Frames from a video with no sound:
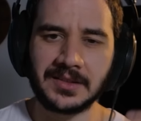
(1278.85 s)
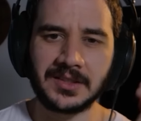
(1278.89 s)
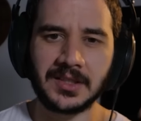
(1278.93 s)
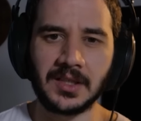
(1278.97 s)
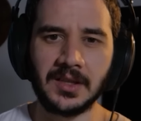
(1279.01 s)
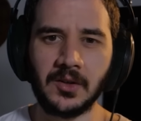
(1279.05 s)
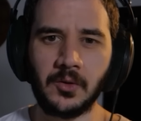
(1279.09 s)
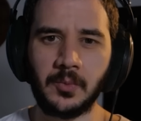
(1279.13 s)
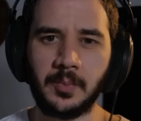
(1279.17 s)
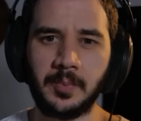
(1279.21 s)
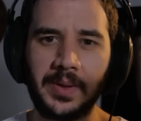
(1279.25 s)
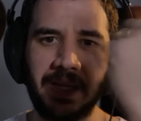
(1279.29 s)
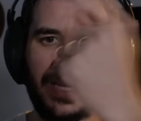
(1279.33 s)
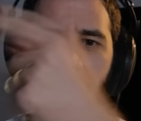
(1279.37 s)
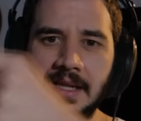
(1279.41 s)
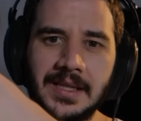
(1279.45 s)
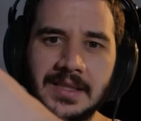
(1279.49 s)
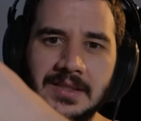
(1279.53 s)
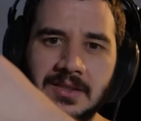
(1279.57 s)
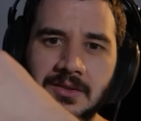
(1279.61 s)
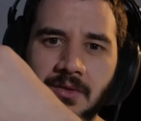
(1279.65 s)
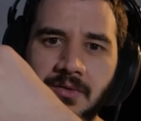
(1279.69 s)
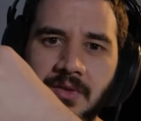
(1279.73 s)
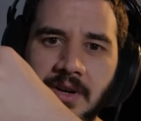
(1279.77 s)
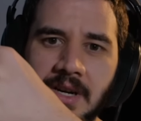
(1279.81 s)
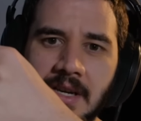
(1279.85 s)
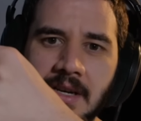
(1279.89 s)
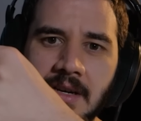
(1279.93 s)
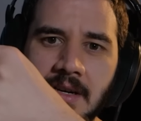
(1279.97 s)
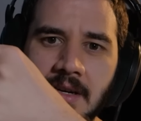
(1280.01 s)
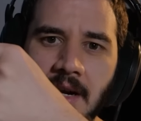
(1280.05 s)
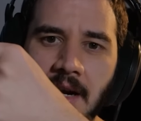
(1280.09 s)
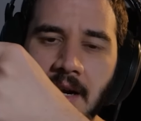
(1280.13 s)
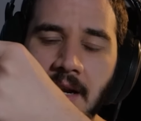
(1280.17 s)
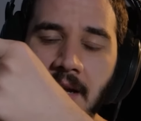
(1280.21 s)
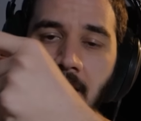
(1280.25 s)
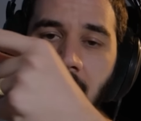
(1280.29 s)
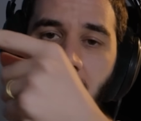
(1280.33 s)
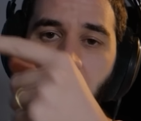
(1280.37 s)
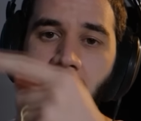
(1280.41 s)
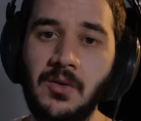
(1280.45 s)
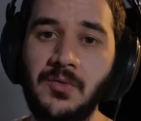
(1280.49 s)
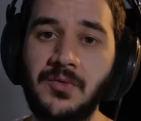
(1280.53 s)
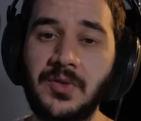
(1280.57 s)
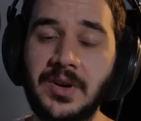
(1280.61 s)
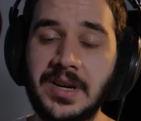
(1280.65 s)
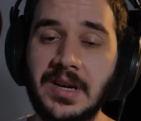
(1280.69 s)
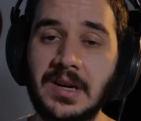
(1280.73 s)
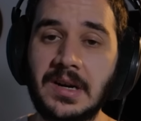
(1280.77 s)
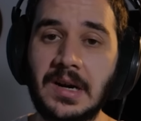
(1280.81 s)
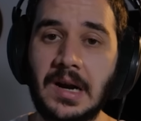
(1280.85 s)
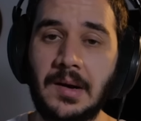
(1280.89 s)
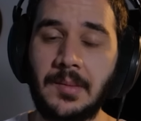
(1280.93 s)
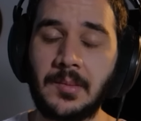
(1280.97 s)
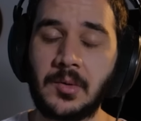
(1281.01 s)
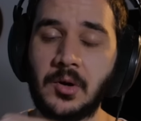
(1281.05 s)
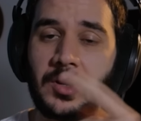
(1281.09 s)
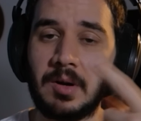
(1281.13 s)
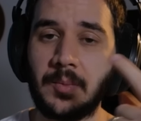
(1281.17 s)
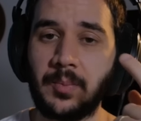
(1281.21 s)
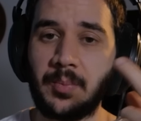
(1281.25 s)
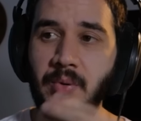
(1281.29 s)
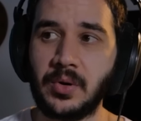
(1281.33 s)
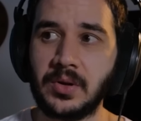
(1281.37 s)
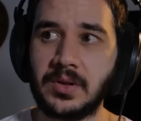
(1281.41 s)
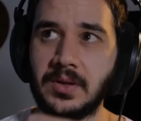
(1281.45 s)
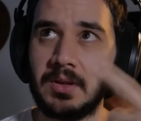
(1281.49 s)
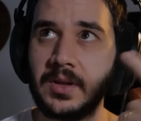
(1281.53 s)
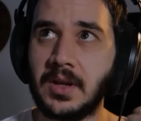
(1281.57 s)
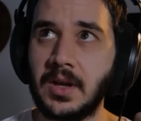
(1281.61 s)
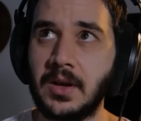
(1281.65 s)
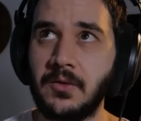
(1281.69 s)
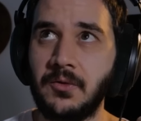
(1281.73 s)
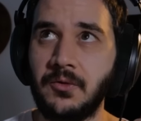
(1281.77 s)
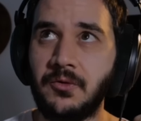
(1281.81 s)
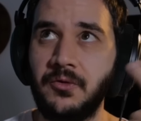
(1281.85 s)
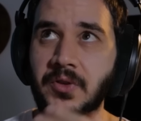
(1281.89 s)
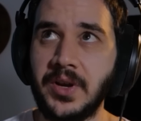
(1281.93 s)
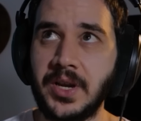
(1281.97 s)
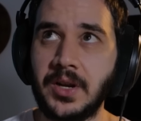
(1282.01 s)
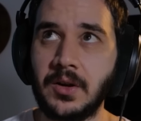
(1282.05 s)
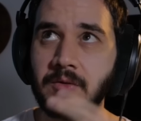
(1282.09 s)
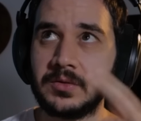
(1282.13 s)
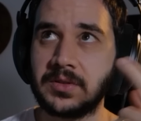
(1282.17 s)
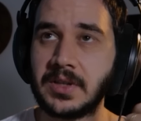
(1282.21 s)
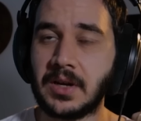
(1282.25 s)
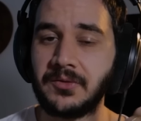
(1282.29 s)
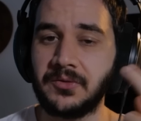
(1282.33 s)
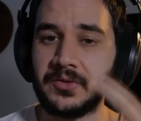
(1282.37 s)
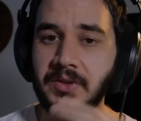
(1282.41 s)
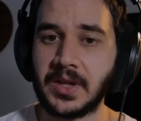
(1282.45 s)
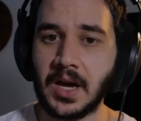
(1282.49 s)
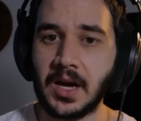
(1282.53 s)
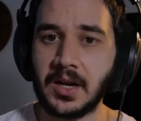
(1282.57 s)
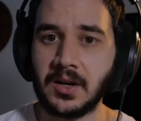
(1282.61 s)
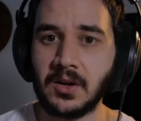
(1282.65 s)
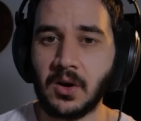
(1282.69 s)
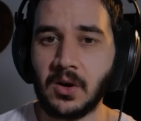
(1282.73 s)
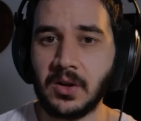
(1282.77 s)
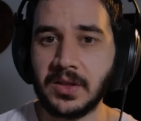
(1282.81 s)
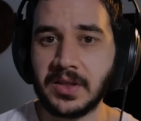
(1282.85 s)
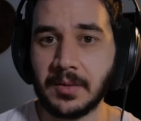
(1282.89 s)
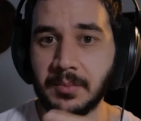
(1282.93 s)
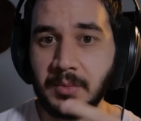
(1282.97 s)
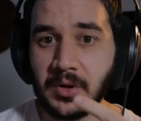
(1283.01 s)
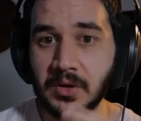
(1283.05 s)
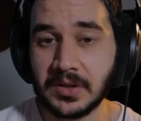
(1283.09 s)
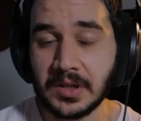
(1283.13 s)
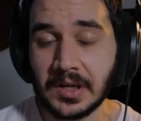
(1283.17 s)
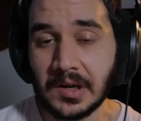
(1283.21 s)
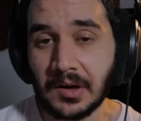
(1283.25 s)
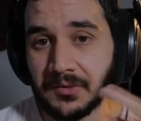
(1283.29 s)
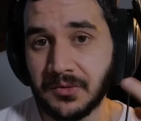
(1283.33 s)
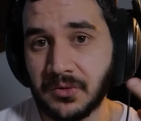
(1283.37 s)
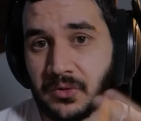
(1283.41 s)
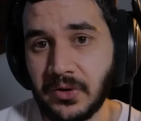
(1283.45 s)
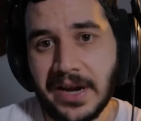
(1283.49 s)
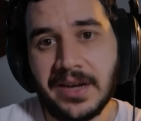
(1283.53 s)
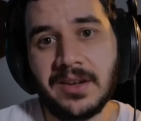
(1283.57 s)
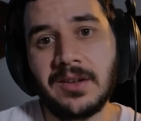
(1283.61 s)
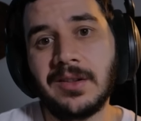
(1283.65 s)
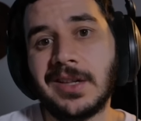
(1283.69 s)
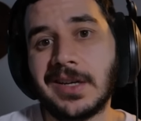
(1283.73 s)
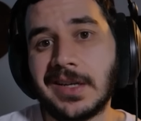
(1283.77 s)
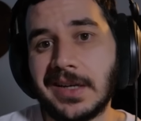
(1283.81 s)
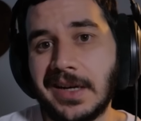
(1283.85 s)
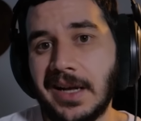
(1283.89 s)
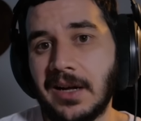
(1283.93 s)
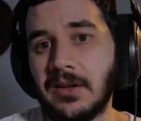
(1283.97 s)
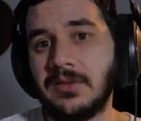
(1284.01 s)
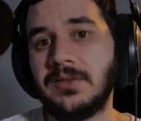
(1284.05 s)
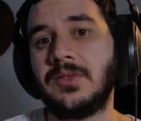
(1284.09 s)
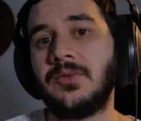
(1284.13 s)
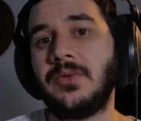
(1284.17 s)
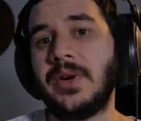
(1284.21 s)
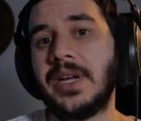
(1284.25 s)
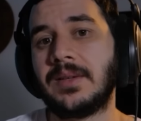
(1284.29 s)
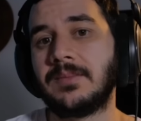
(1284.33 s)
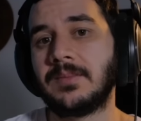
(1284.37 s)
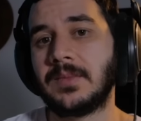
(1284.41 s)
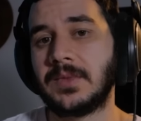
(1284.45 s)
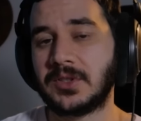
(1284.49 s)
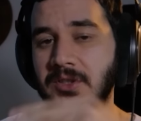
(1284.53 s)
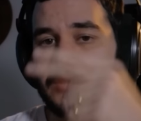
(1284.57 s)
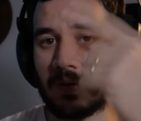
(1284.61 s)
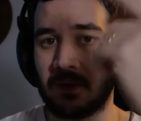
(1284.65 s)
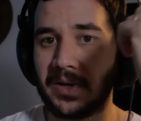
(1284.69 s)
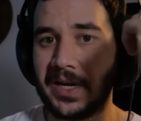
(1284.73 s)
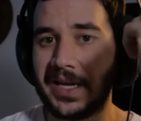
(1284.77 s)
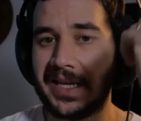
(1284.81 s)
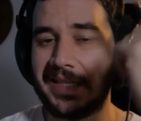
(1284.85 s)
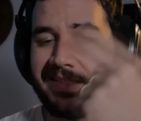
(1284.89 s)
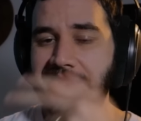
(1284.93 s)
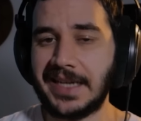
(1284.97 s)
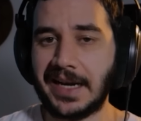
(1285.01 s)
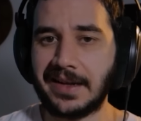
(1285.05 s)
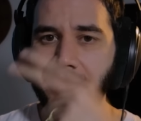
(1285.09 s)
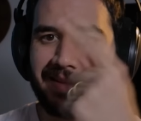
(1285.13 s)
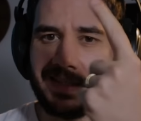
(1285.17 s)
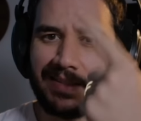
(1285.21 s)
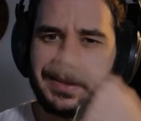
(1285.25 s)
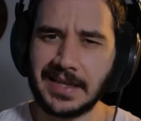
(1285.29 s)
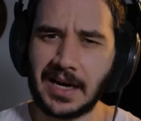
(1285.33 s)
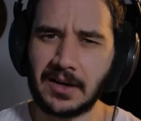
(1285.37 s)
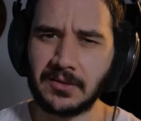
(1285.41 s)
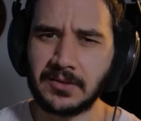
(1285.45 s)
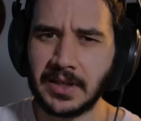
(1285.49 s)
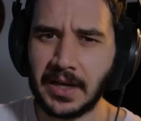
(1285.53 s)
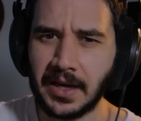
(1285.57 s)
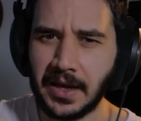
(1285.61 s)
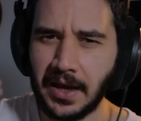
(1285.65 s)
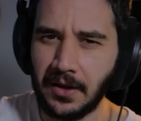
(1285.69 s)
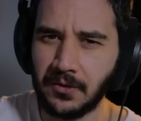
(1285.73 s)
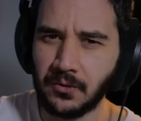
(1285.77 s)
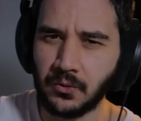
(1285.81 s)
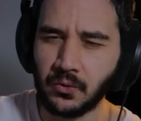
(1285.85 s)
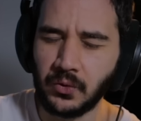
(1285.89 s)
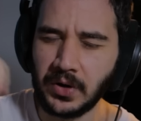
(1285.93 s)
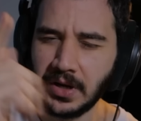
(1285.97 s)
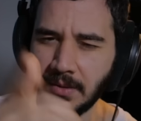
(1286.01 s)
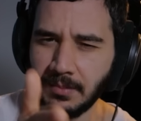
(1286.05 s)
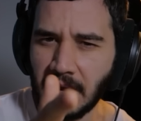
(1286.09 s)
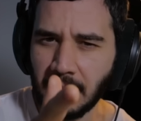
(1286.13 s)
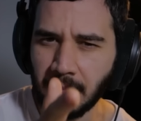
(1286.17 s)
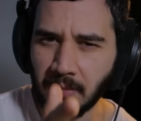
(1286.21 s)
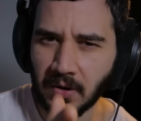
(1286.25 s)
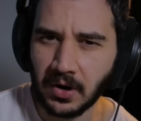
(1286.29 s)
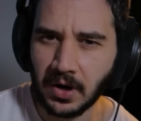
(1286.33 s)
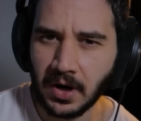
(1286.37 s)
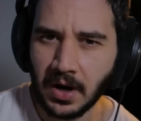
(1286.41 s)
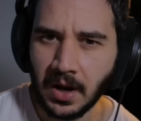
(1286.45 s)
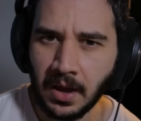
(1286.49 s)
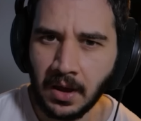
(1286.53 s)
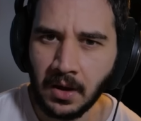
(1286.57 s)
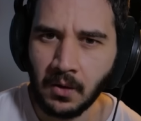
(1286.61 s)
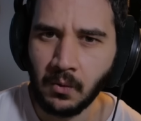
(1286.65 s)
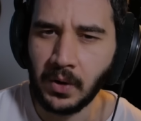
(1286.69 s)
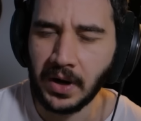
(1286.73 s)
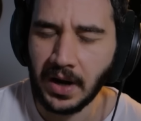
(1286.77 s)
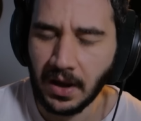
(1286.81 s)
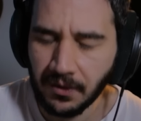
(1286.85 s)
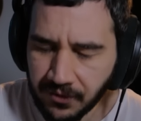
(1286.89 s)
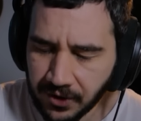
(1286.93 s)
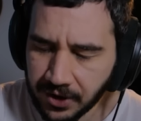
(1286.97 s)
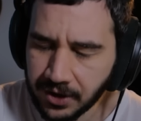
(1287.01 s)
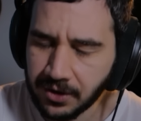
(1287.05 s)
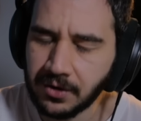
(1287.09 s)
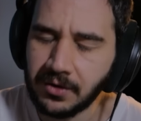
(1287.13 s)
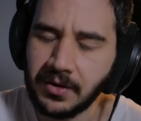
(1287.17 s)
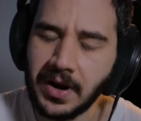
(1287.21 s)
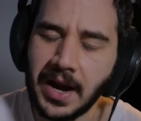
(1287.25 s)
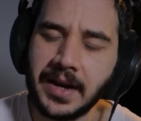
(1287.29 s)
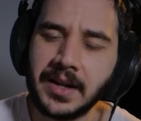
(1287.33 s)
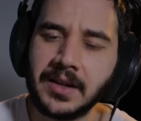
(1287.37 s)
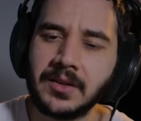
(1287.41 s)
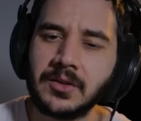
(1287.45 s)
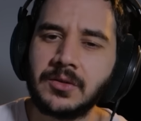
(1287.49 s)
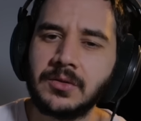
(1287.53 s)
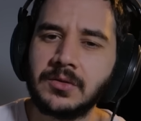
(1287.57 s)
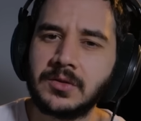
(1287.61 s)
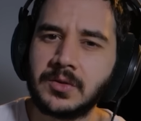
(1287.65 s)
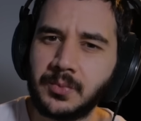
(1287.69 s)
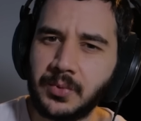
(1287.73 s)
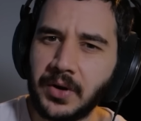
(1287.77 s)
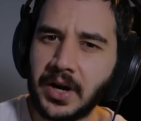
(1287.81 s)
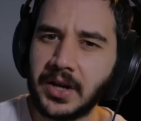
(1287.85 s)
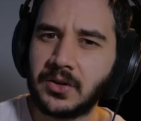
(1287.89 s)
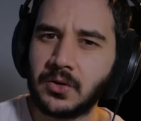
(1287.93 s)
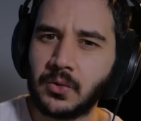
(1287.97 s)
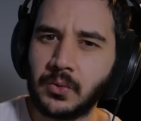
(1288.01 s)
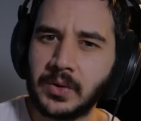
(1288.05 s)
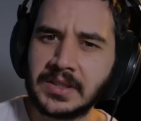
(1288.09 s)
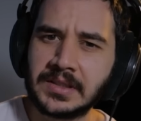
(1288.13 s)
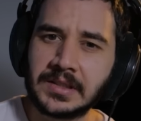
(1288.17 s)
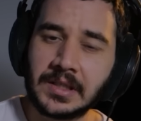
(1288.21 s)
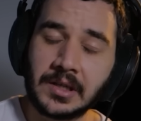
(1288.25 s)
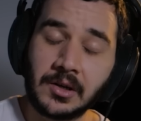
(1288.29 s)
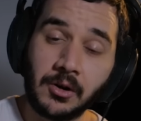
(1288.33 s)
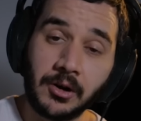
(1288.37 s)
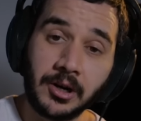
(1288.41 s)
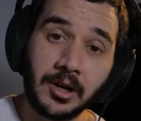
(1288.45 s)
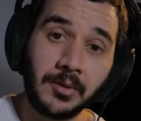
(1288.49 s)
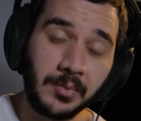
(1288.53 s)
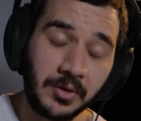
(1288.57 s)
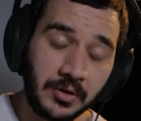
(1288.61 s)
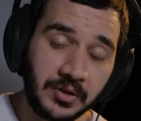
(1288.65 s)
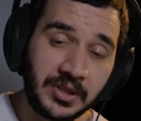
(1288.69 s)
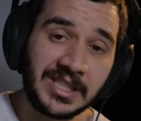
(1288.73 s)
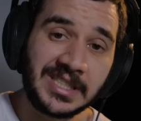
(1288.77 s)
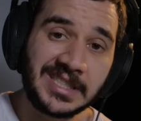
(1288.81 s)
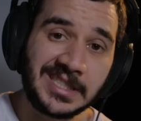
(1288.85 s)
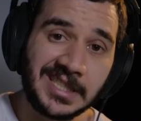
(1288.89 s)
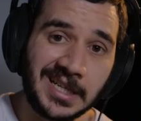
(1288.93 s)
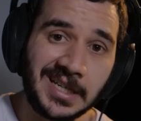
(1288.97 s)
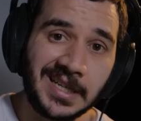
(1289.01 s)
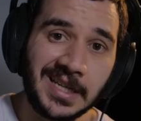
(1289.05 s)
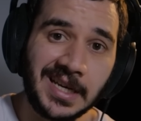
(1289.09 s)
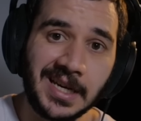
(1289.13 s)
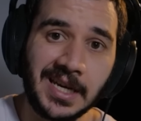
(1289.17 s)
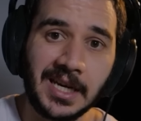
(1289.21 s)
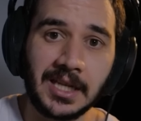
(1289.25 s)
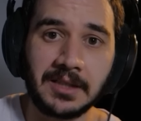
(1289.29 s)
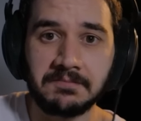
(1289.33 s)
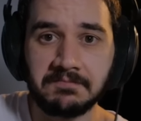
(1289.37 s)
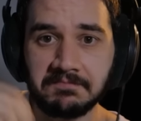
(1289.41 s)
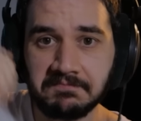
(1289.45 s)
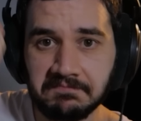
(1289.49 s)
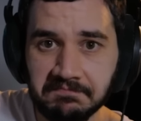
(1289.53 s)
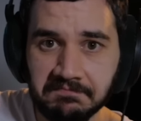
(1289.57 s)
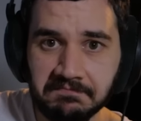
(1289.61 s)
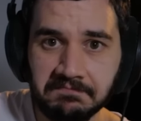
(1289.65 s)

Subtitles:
There's a little playlist over here, and over here I'm gonna put videos I've done on the music of regular Elden Ring. So check these out, and remember, whenever you're ready to spread your wings and go on a music journey again,